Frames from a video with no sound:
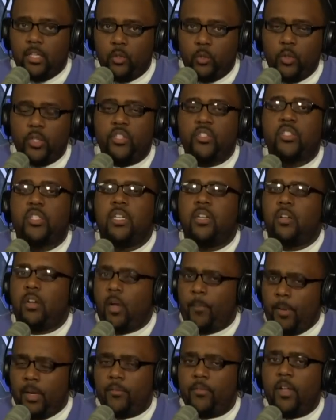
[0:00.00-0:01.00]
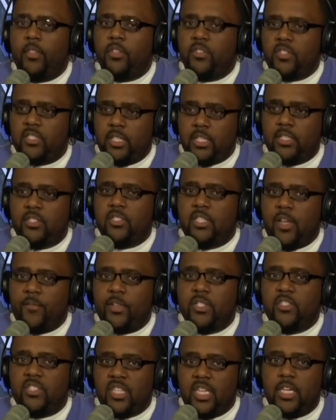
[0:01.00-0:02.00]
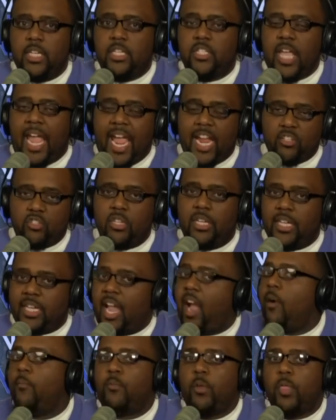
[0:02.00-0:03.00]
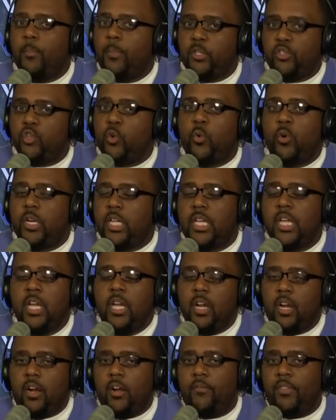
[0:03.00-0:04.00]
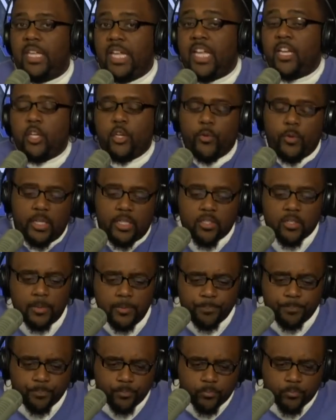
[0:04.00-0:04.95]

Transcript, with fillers: Louis, and a couple of other cities, seven cities actually account for the majority of the increase.